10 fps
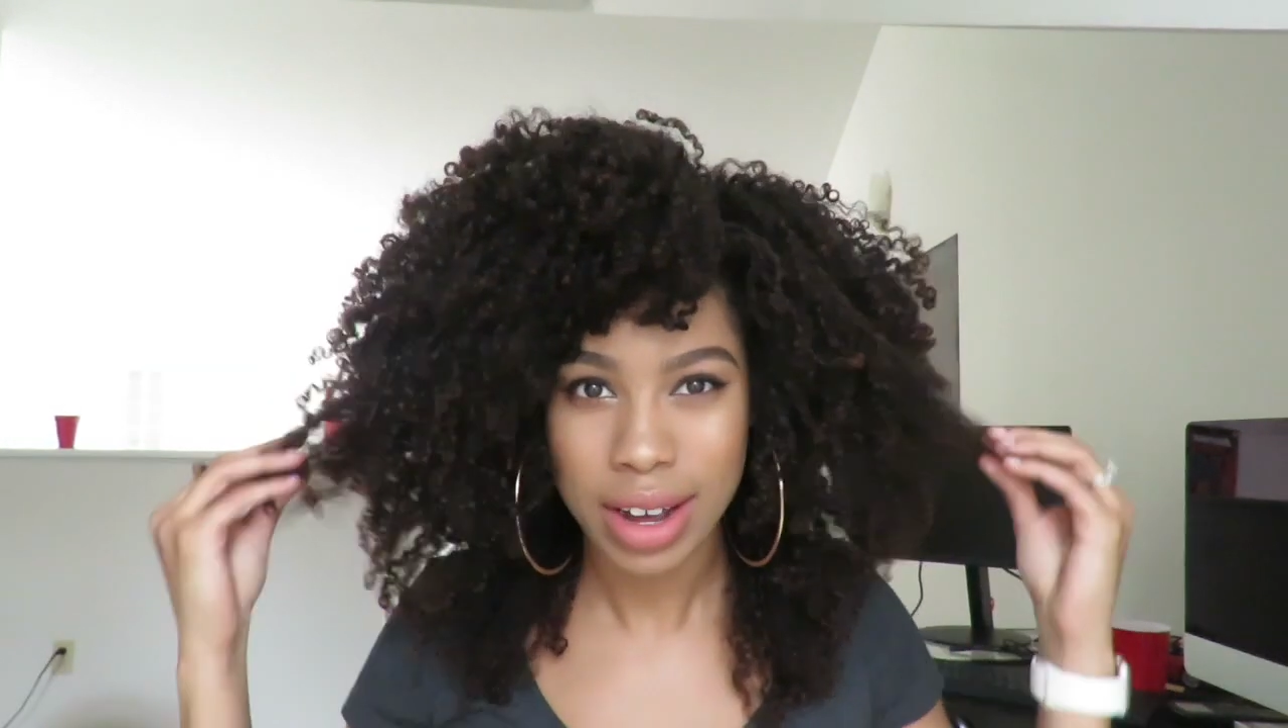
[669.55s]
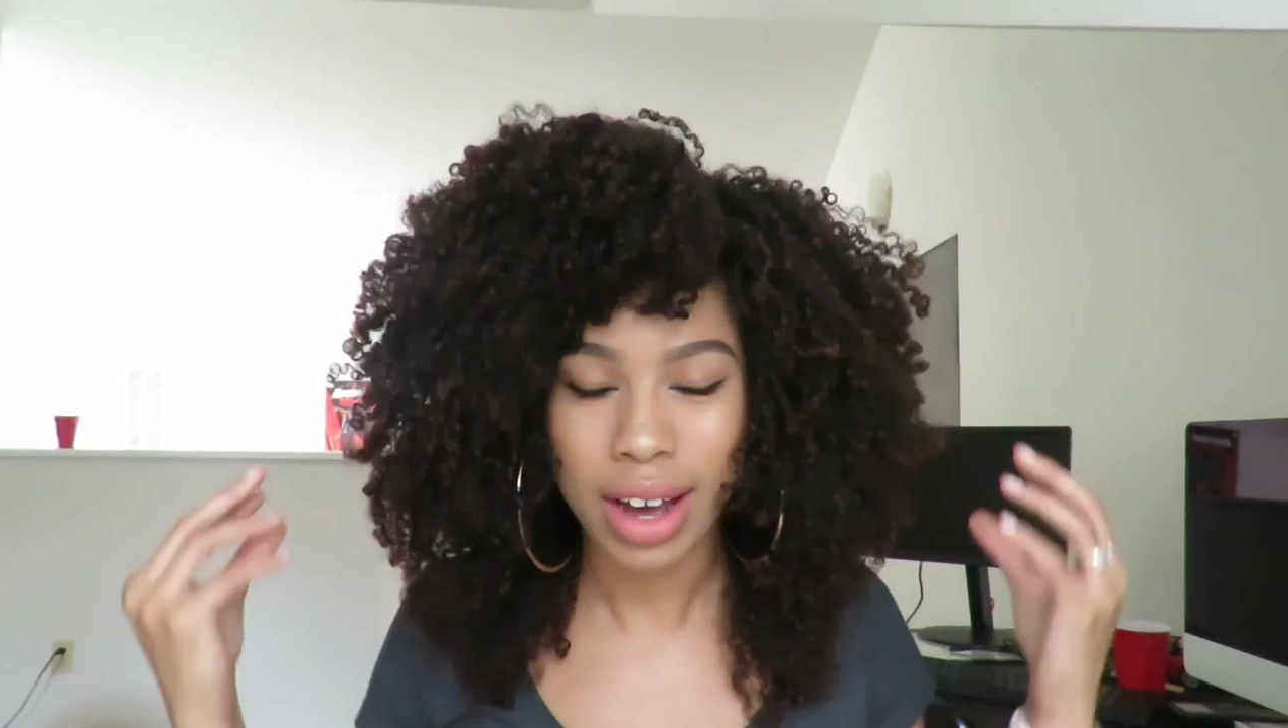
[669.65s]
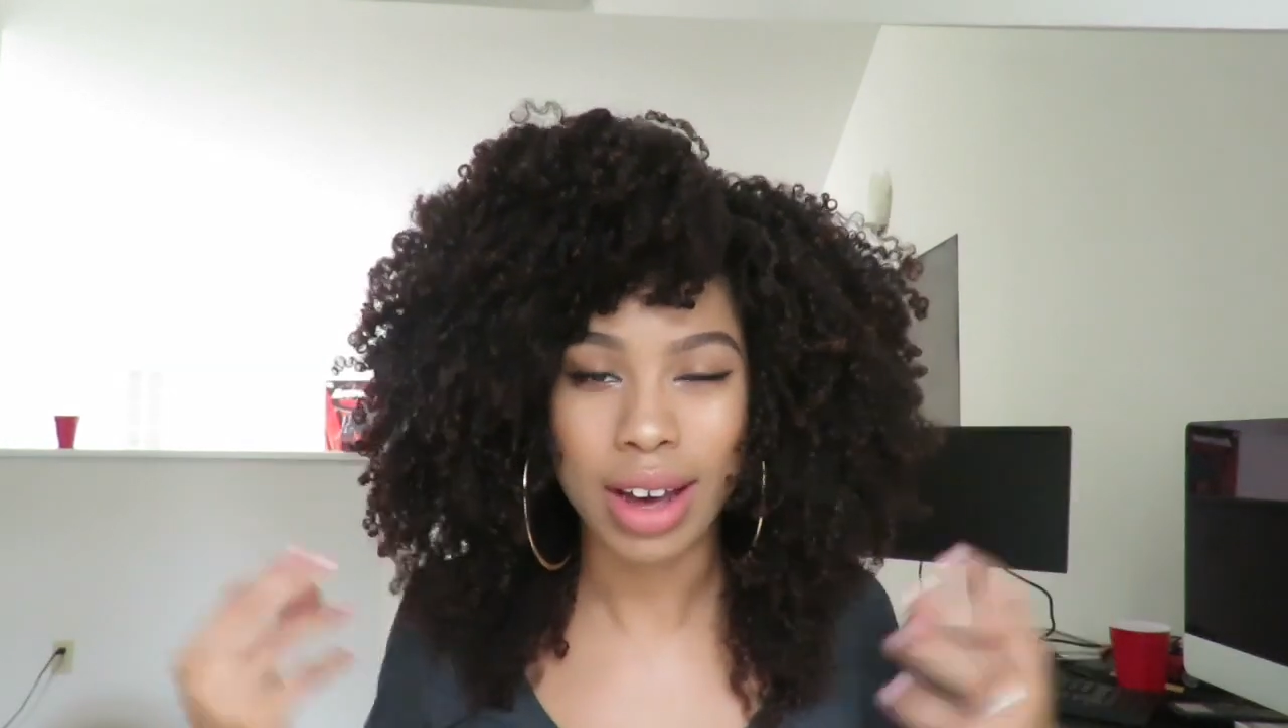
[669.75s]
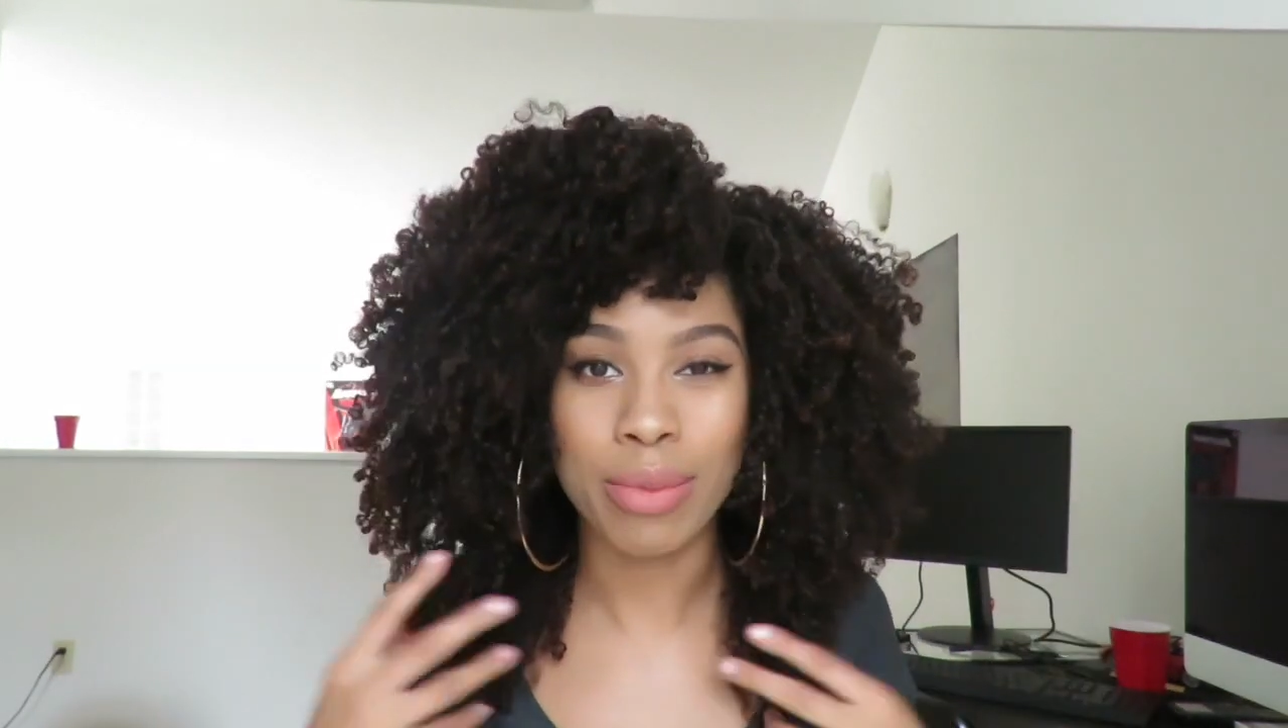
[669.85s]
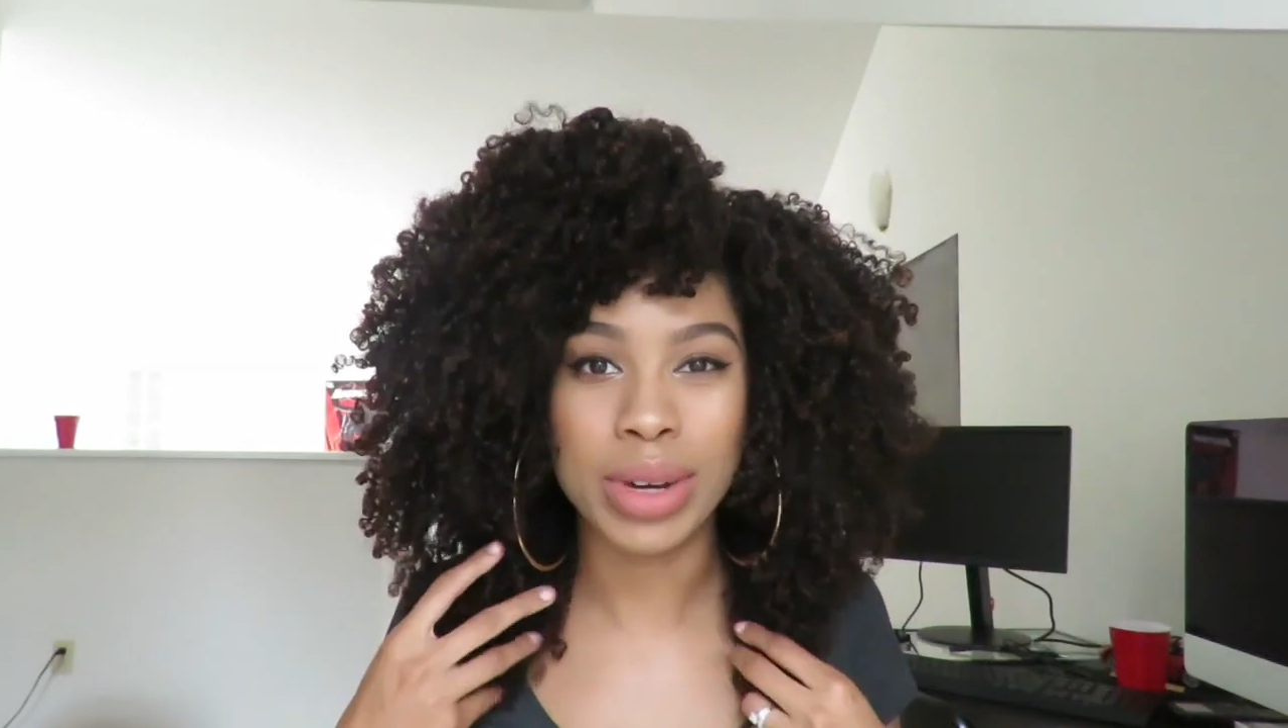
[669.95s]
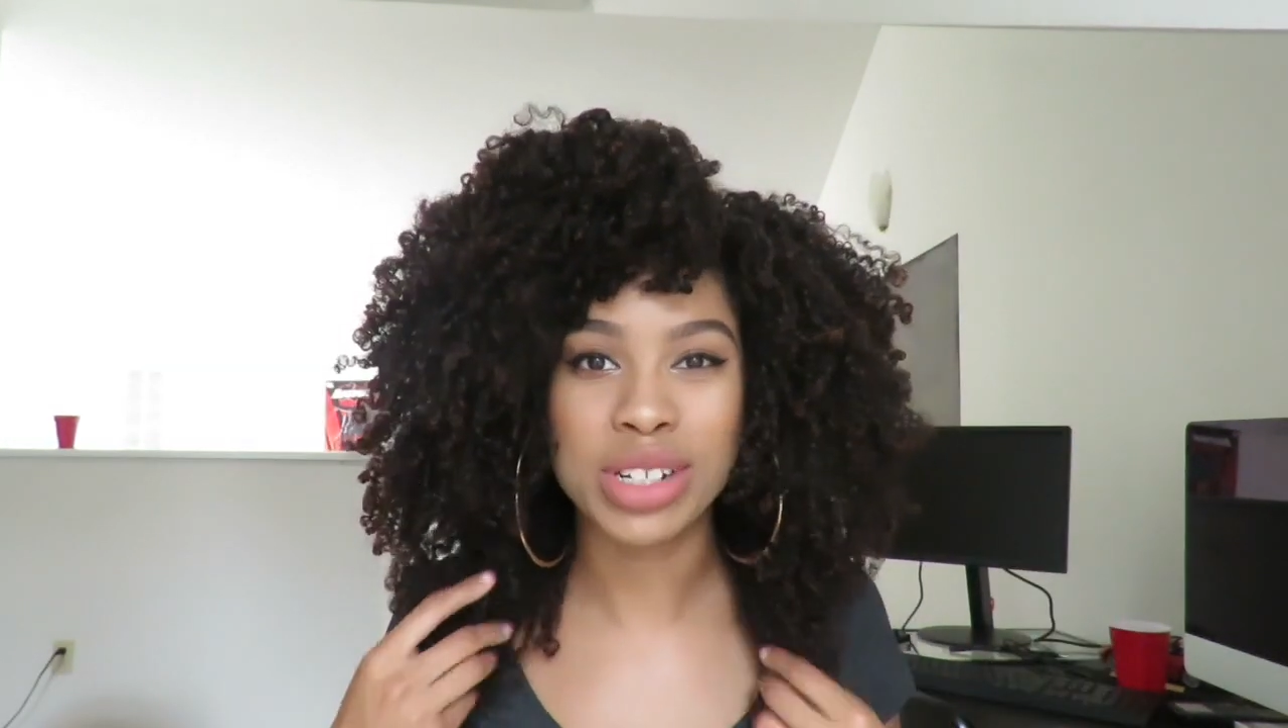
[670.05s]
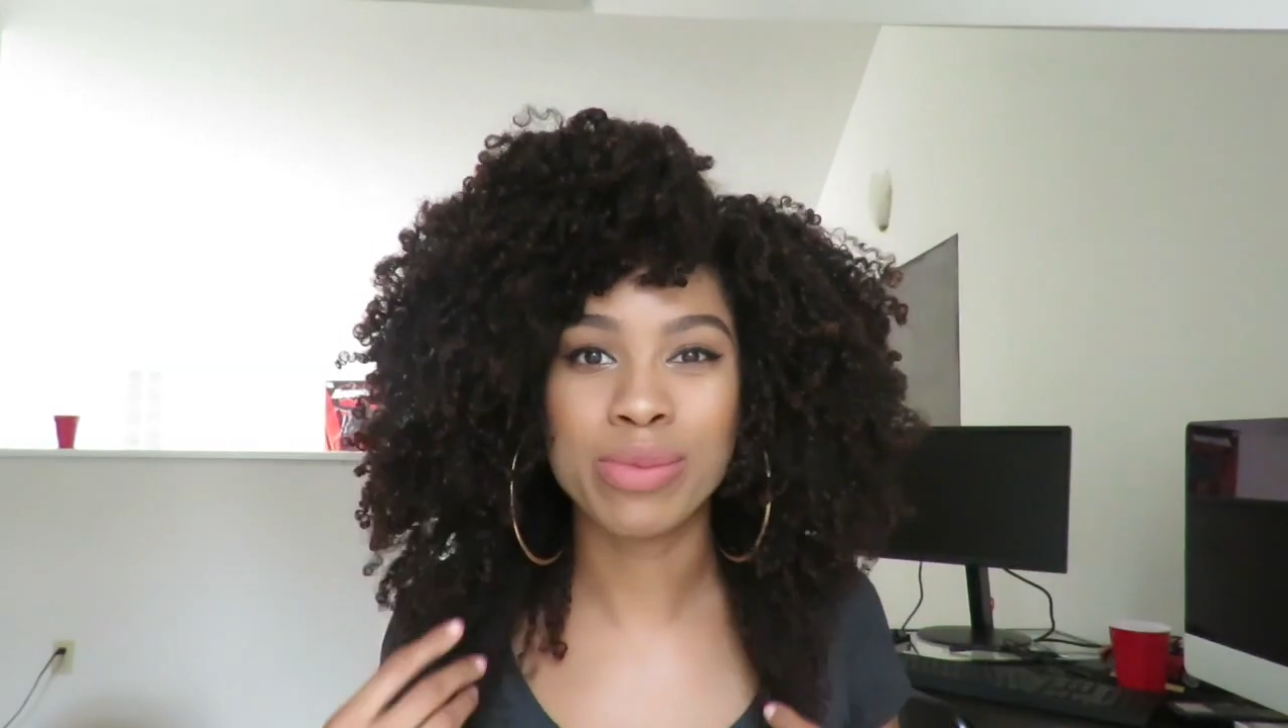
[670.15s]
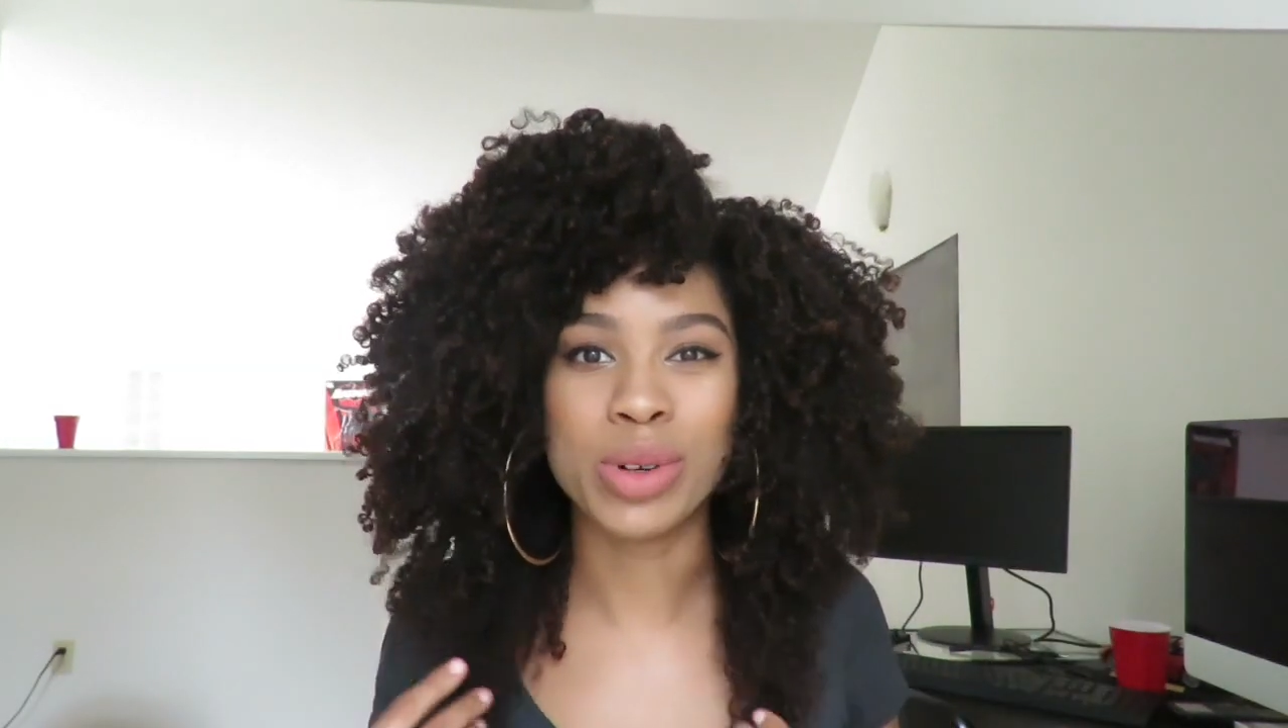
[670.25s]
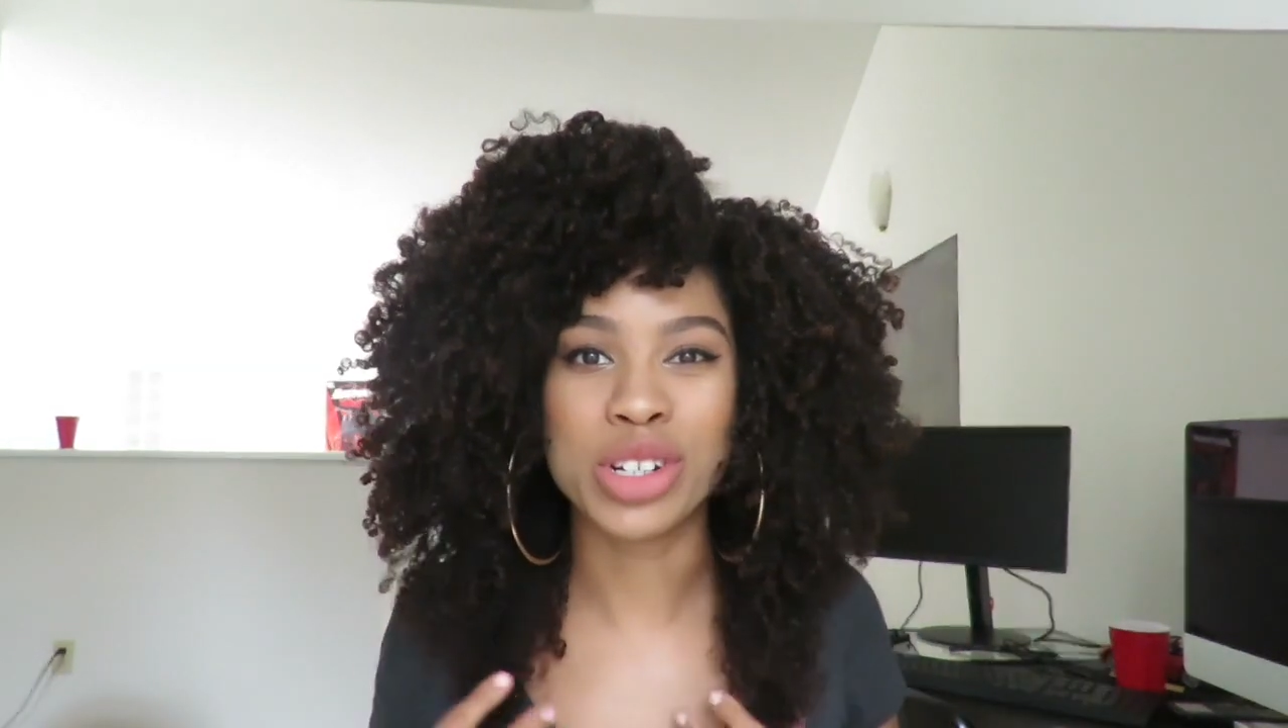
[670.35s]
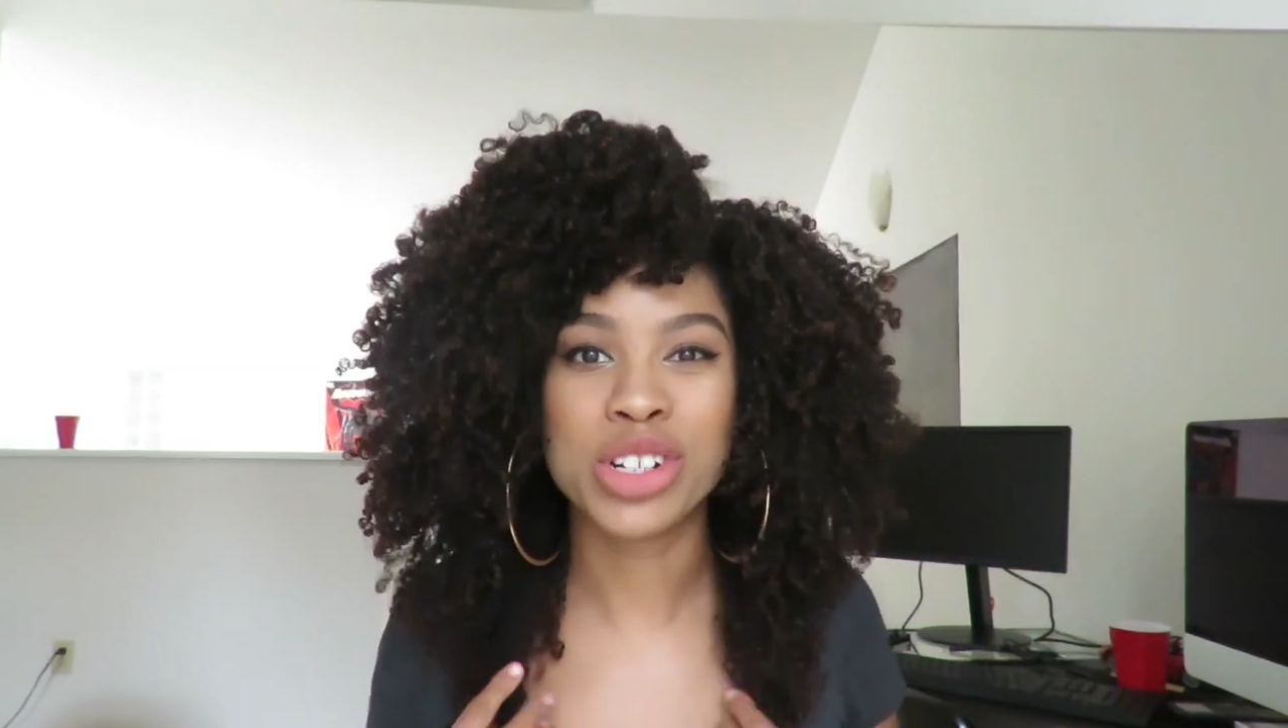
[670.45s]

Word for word: uh, much more